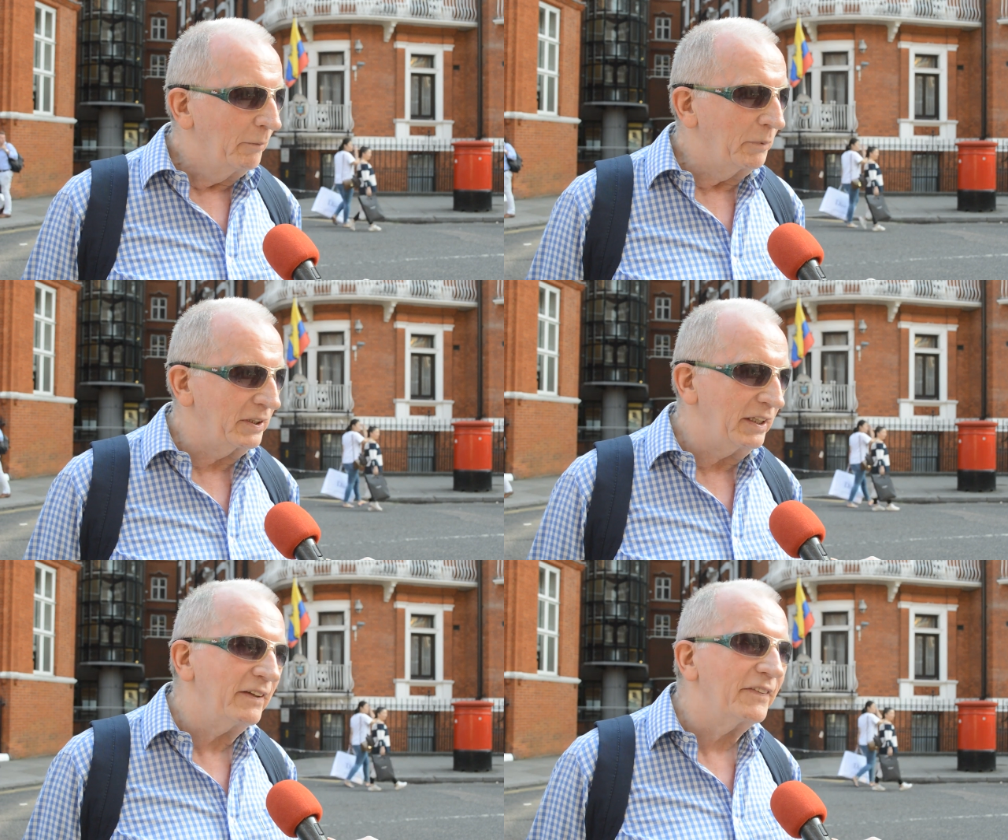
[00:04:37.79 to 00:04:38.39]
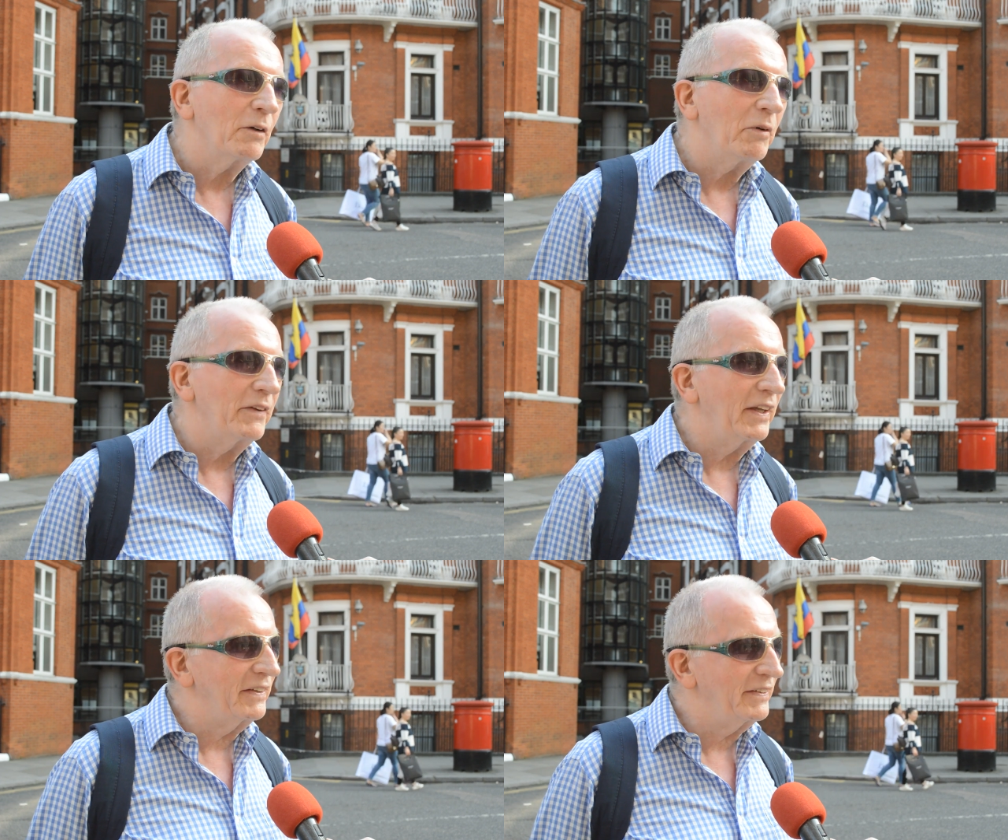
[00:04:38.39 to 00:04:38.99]
but he's the
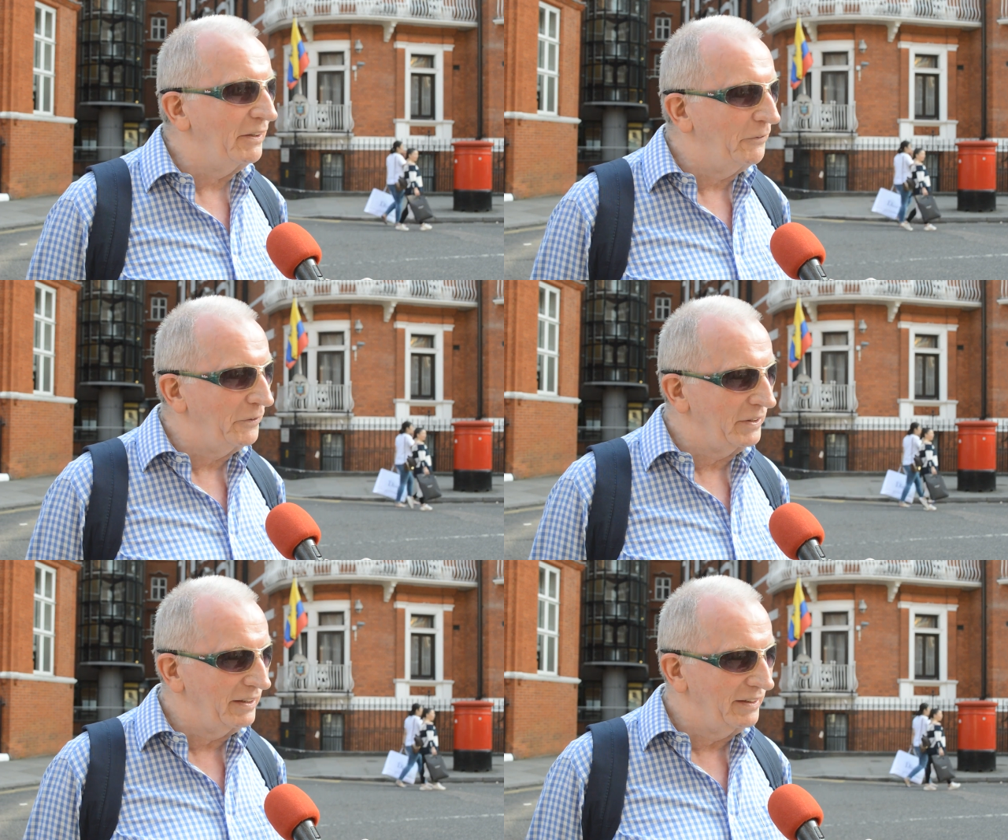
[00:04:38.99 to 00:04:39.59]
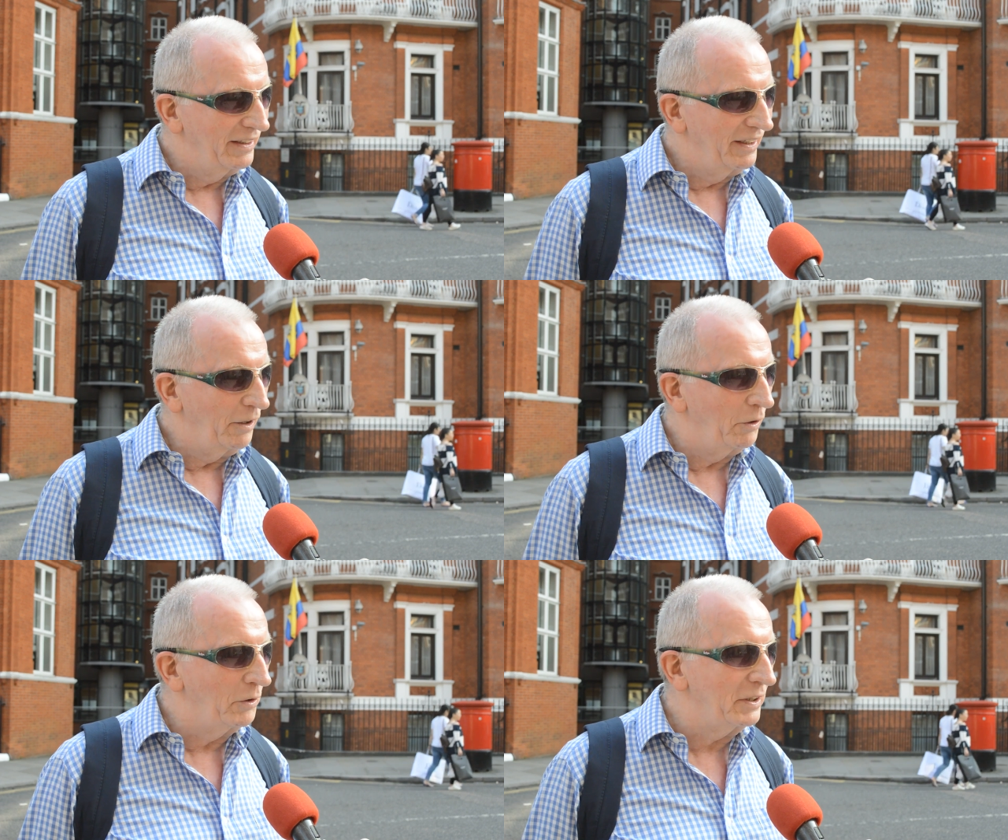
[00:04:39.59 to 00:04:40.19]
one that's suffering
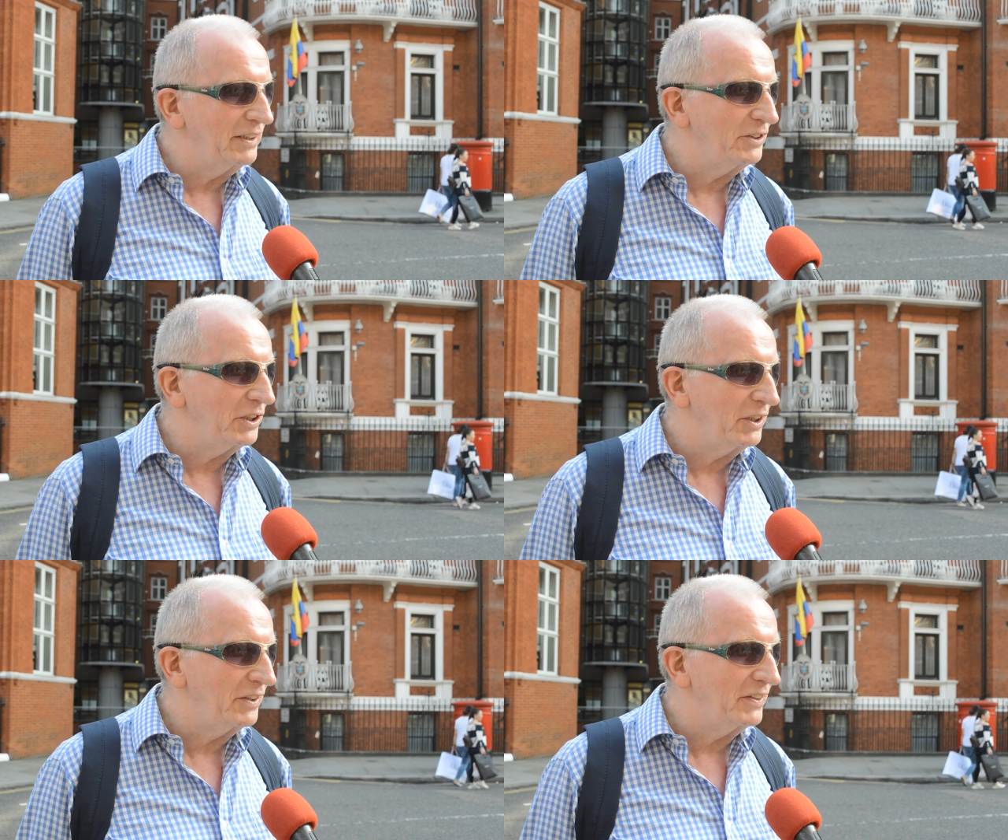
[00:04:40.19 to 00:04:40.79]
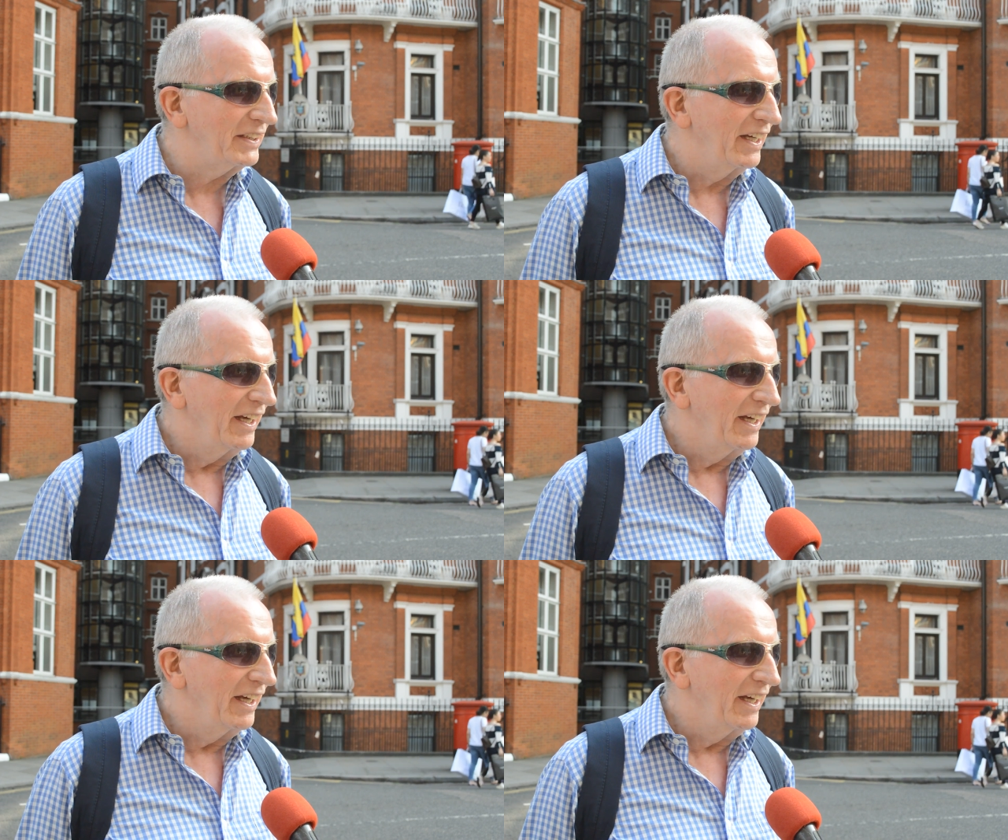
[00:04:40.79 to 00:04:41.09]
all these years.